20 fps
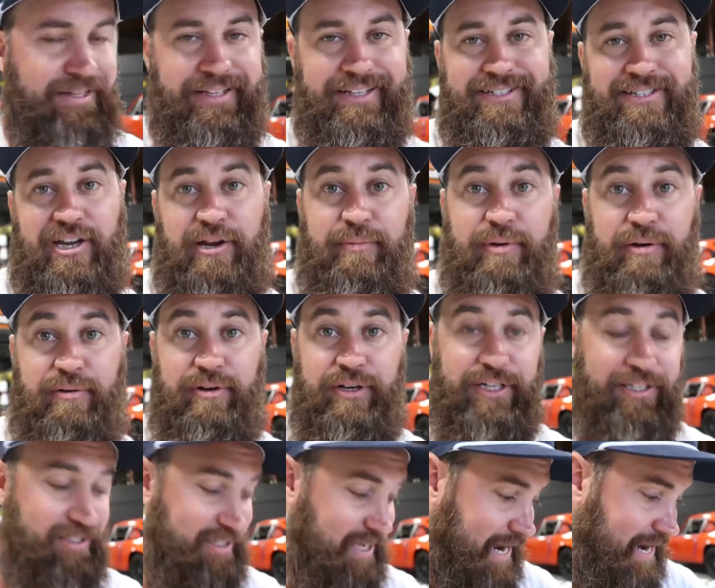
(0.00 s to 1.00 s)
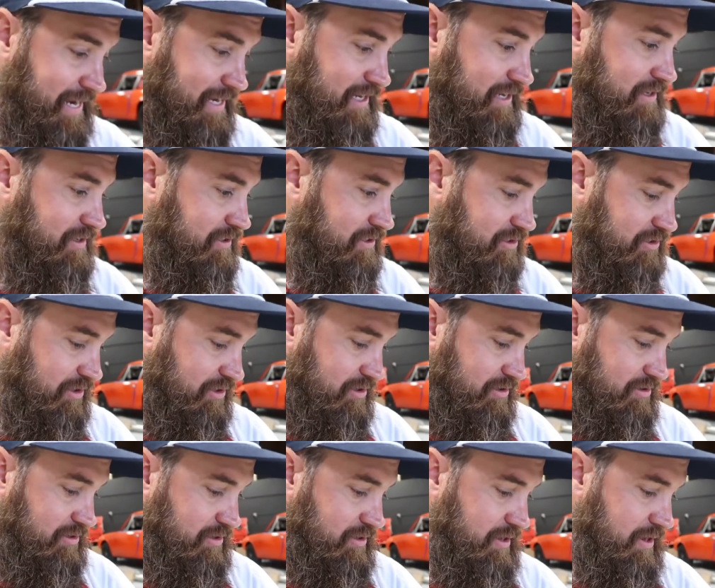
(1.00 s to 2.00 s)
This is going to be a really tidy
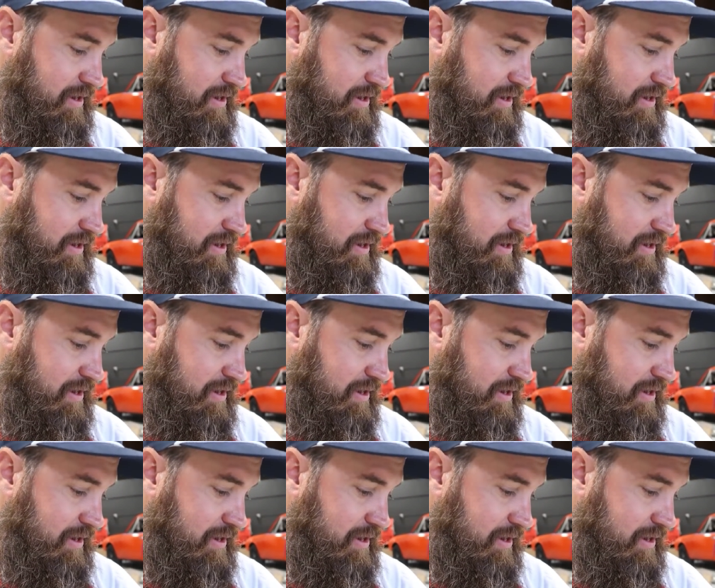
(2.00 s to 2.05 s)
install,